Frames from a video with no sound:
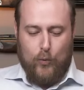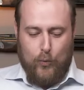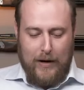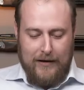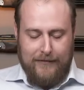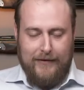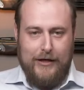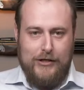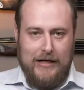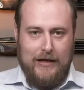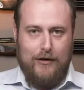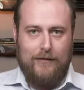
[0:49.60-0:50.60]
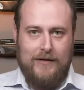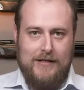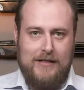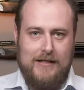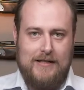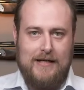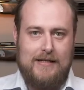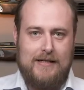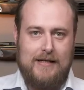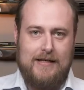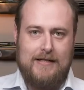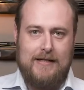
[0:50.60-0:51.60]
One feature of the
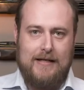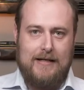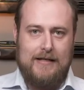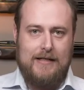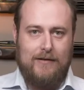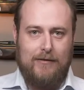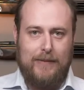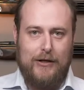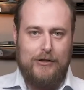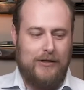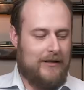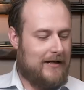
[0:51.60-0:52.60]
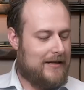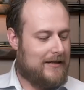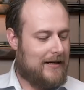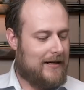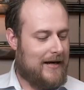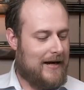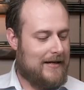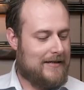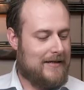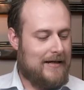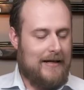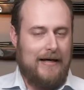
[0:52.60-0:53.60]
686 Silver Pigeon is that it
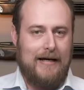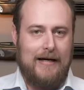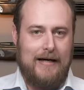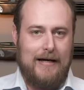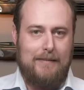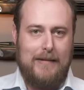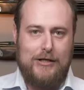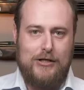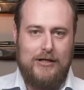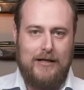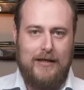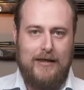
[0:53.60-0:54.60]
has a much